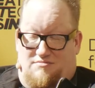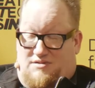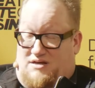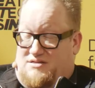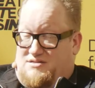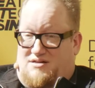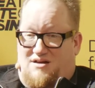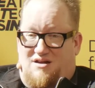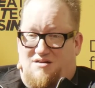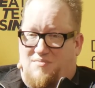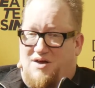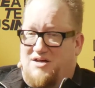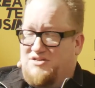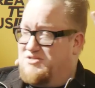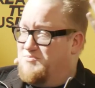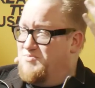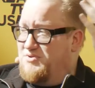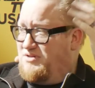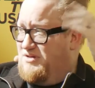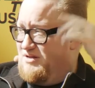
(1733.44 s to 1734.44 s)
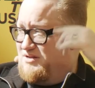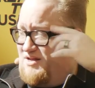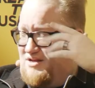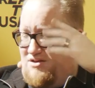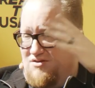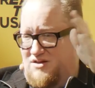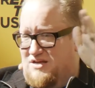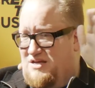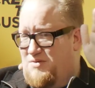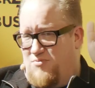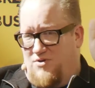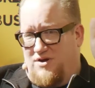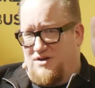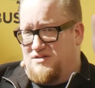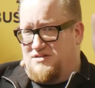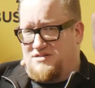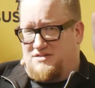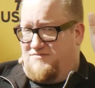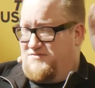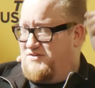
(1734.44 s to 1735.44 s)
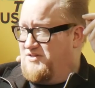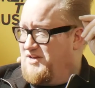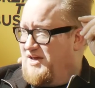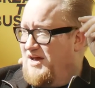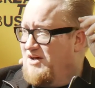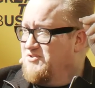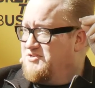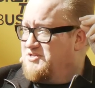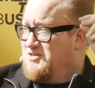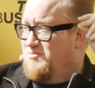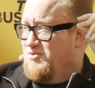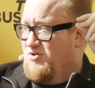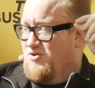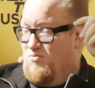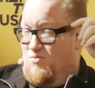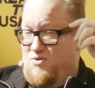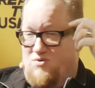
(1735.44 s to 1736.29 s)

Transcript: it's not a magic bullet. Like, you can keep bringing in stuff till the cows come home.